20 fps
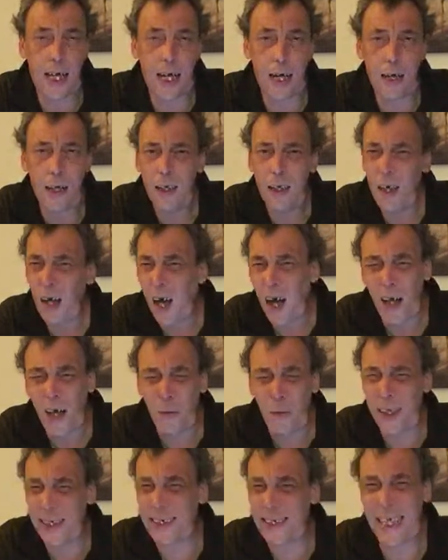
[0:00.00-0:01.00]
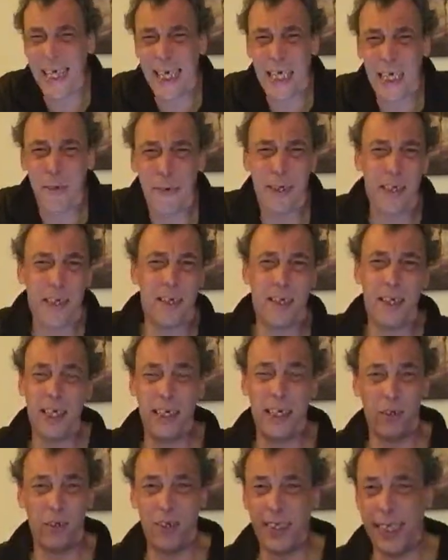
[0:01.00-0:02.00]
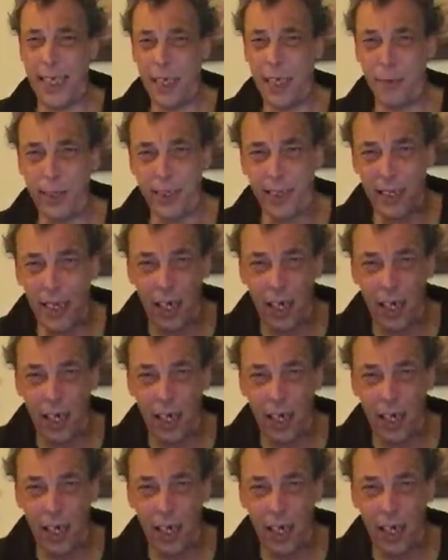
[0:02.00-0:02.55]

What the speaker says: I always let you into the little secrets,